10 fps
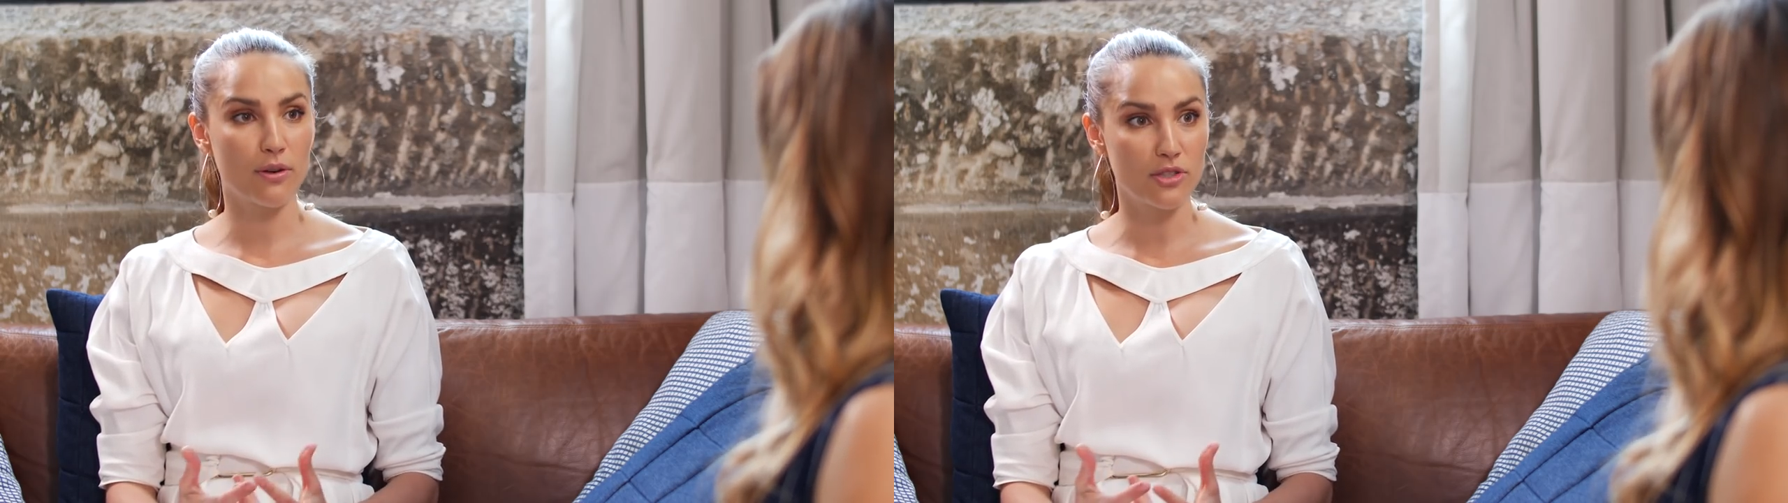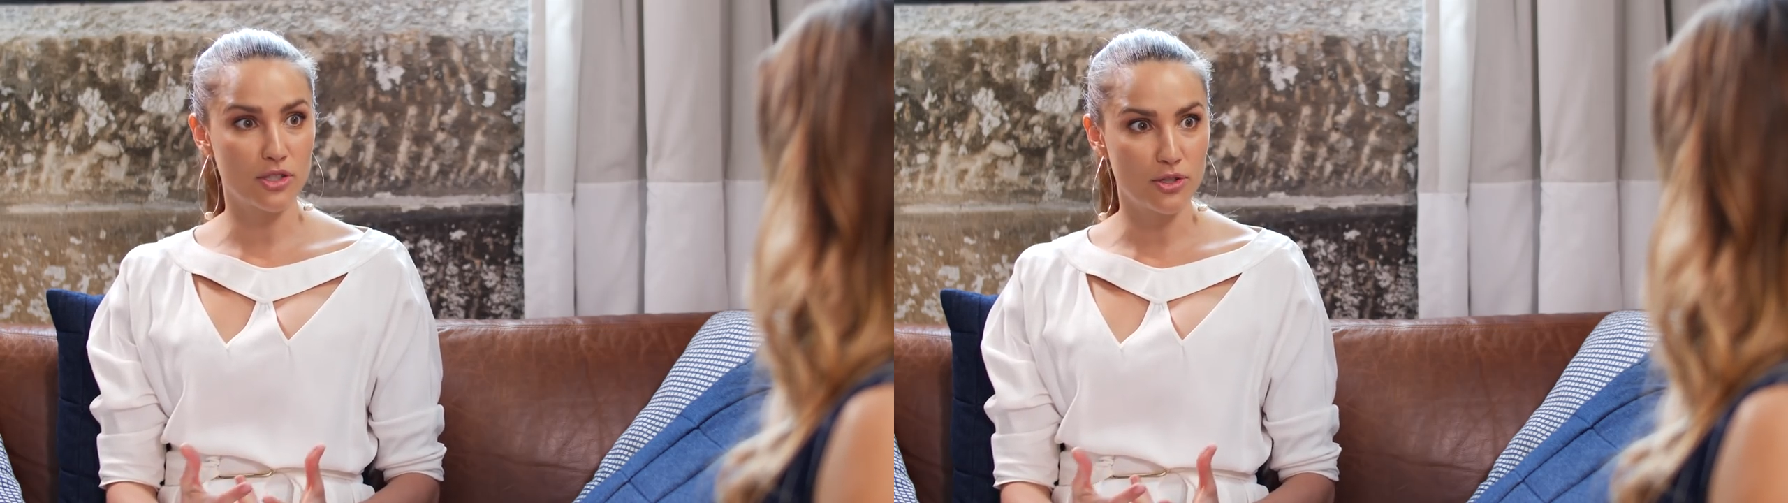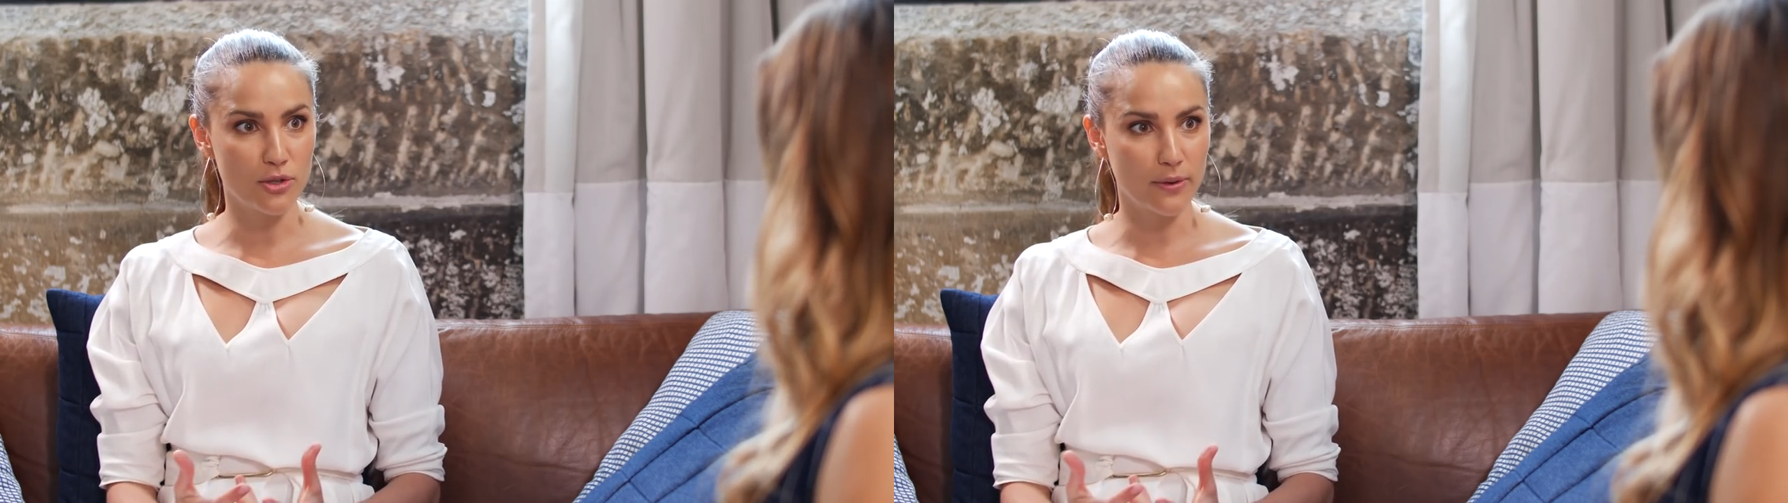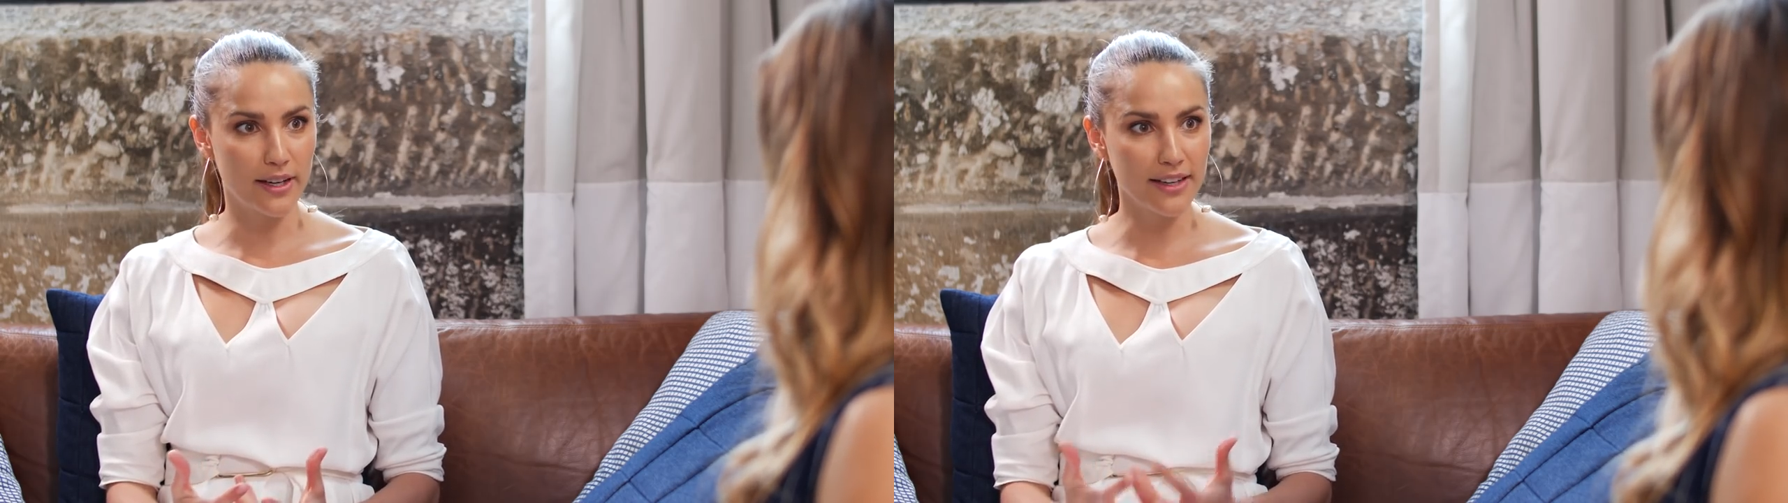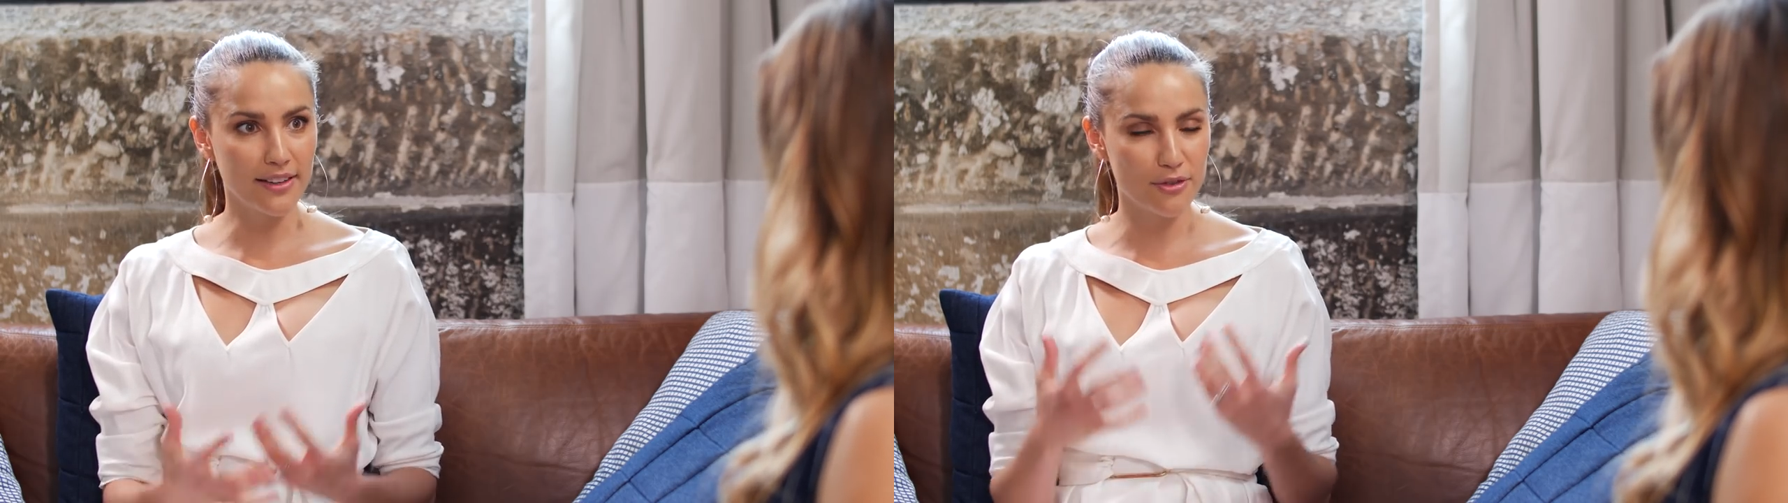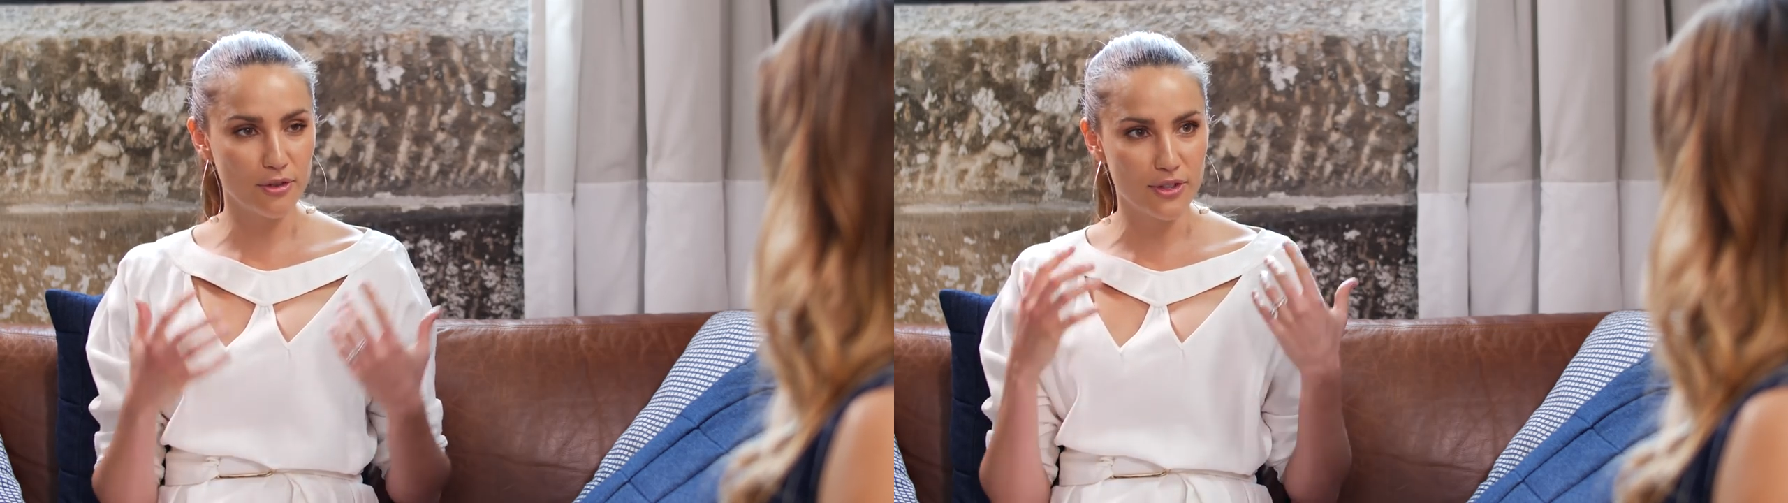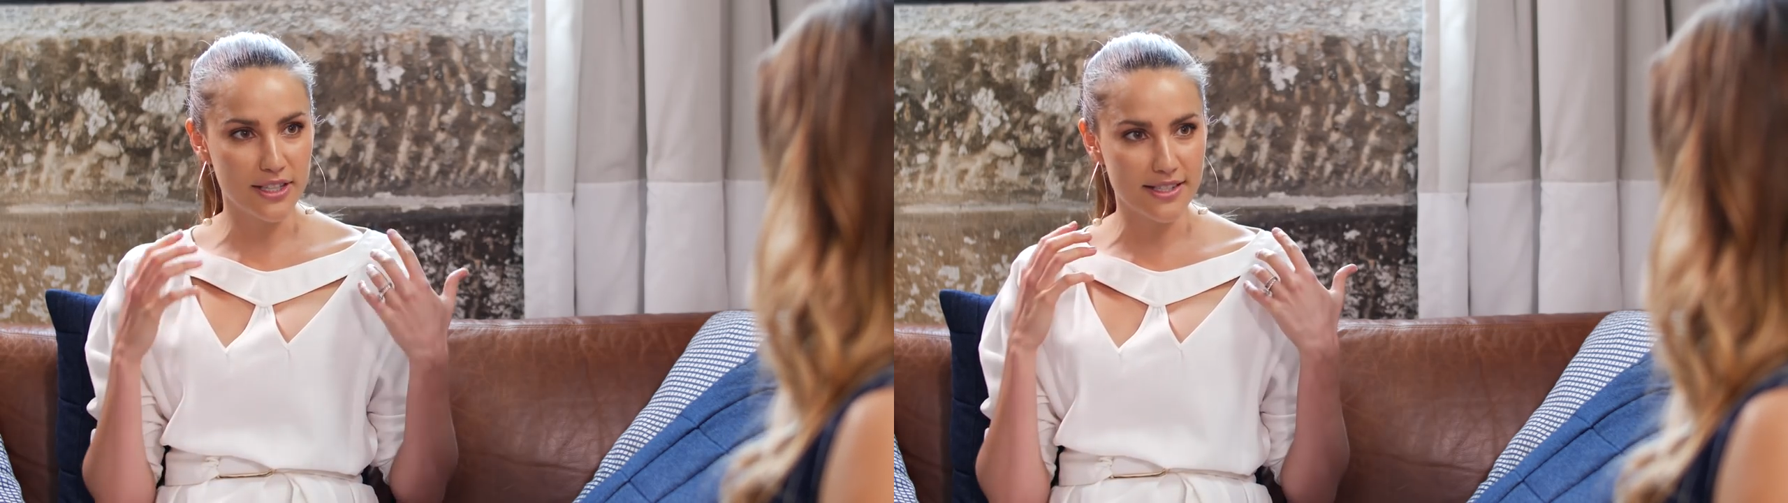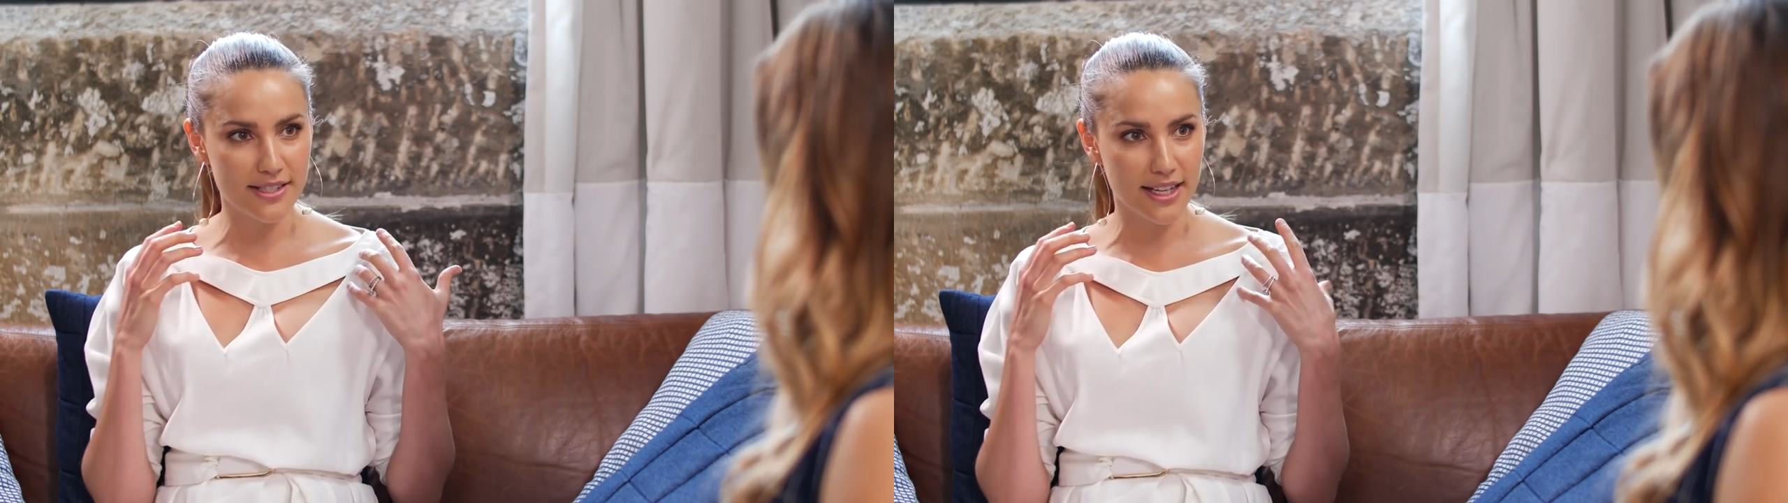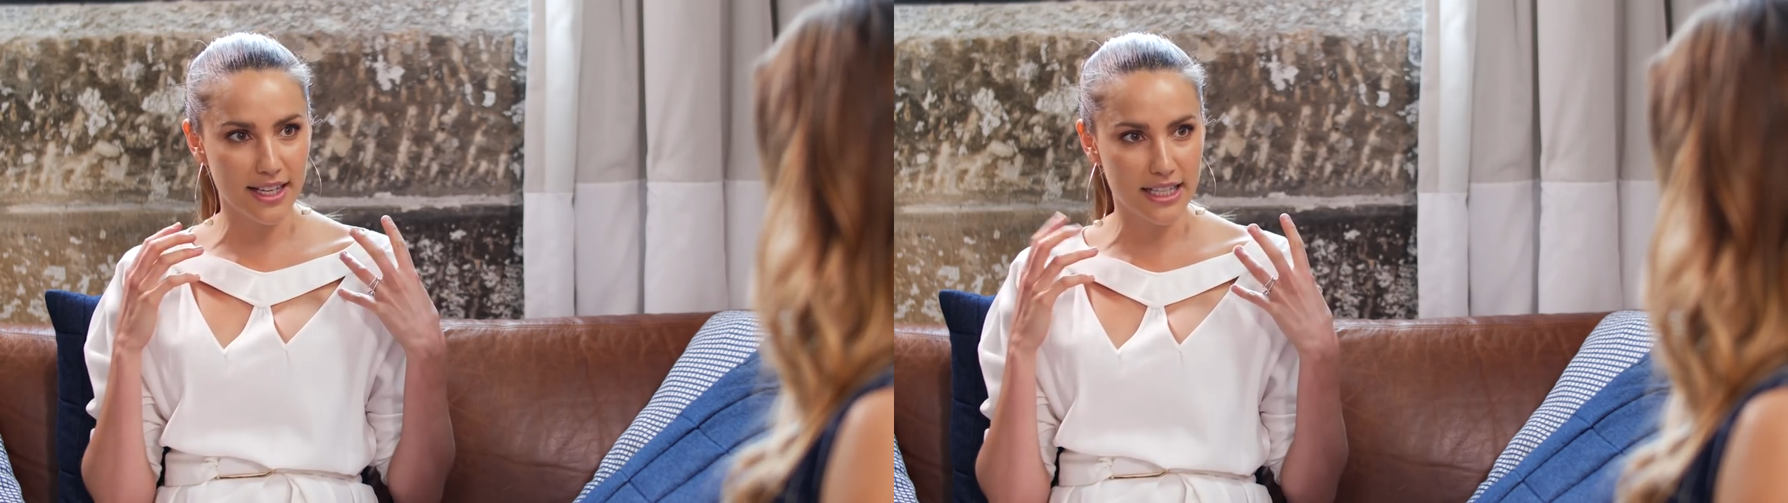was doing through this